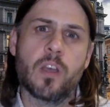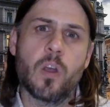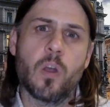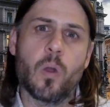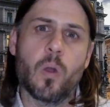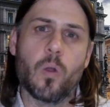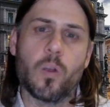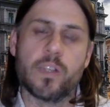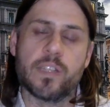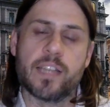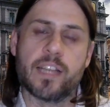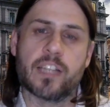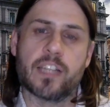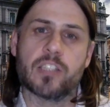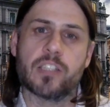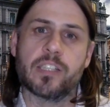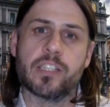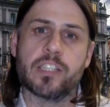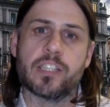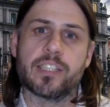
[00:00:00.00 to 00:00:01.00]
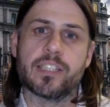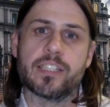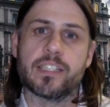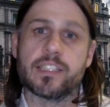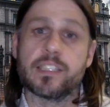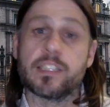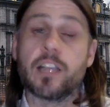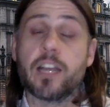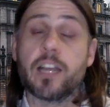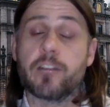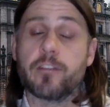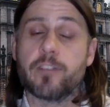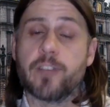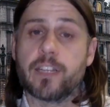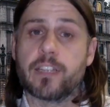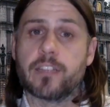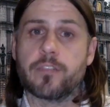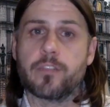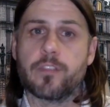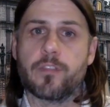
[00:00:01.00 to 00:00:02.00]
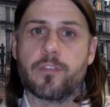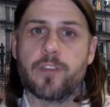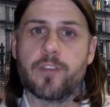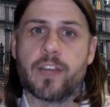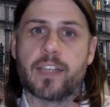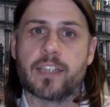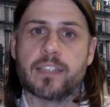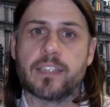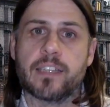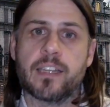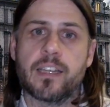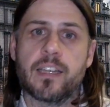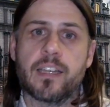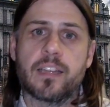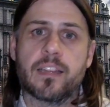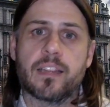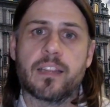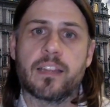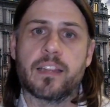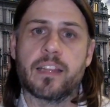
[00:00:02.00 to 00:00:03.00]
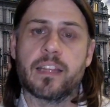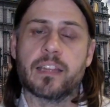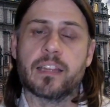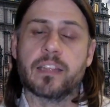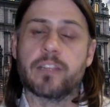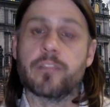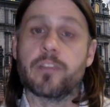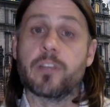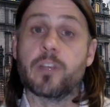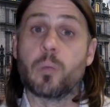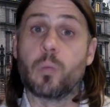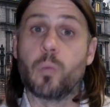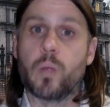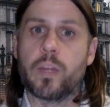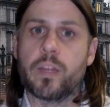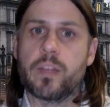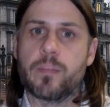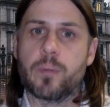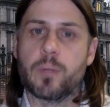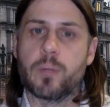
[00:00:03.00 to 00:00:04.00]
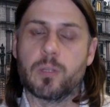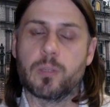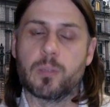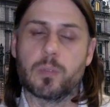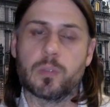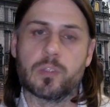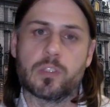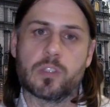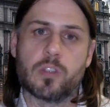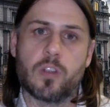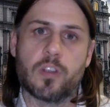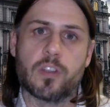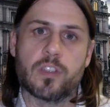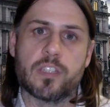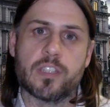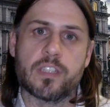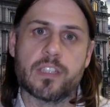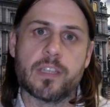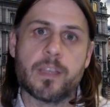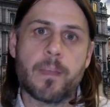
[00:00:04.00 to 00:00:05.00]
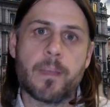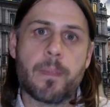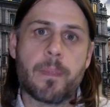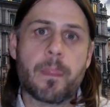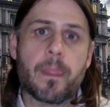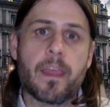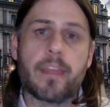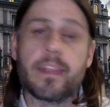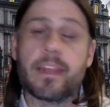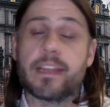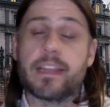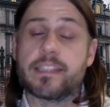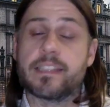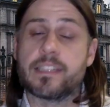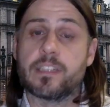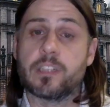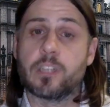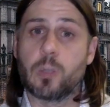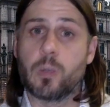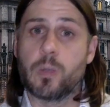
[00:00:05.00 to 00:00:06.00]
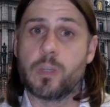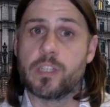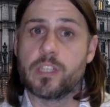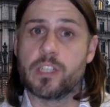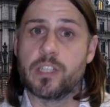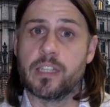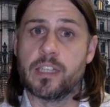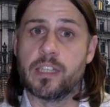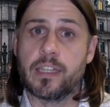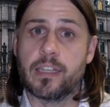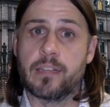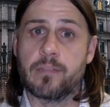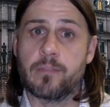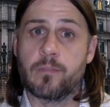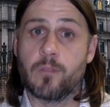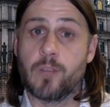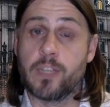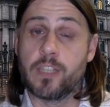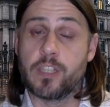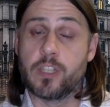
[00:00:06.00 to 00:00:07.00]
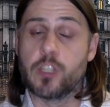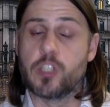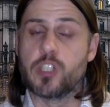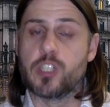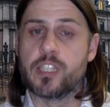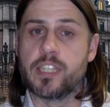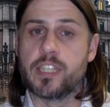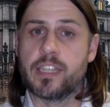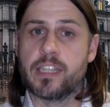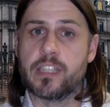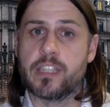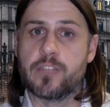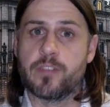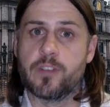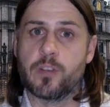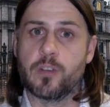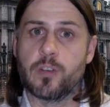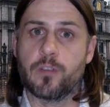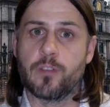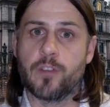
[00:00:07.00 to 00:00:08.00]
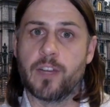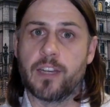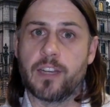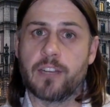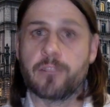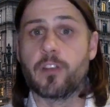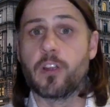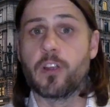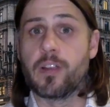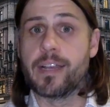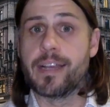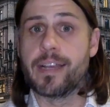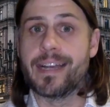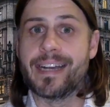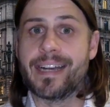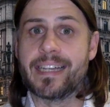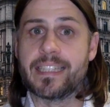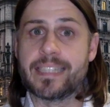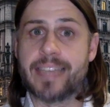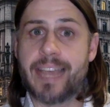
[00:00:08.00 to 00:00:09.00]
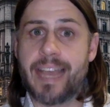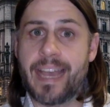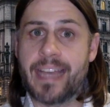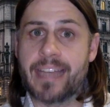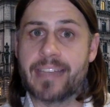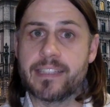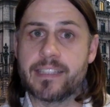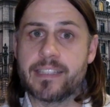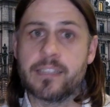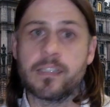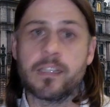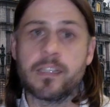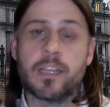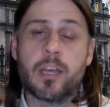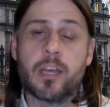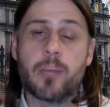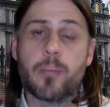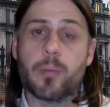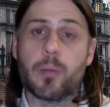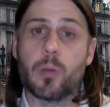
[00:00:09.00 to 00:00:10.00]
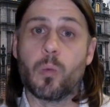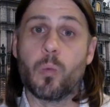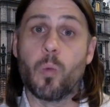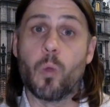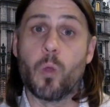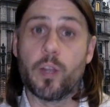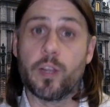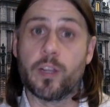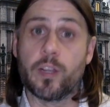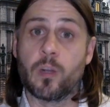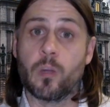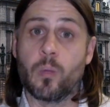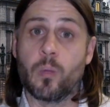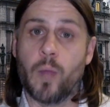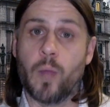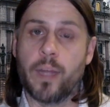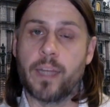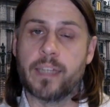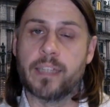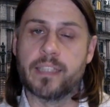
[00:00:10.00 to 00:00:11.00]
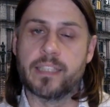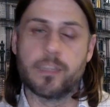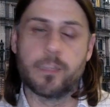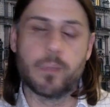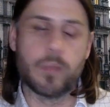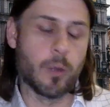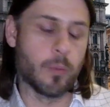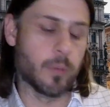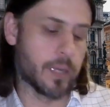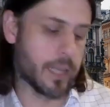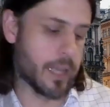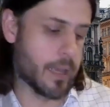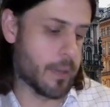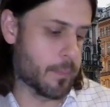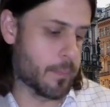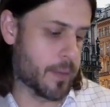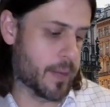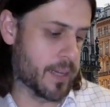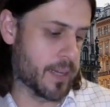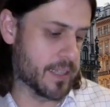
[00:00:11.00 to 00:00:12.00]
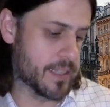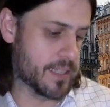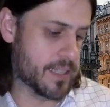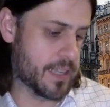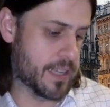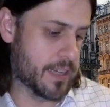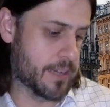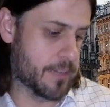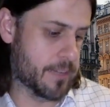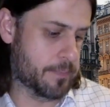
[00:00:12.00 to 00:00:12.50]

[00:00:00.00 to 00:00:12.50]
or is actually just a side effect of the fact that they're living with multiple sclerosis? And that's still a question that researchers in this field are finding very hard to answer, but are working on ways to be able to get past that.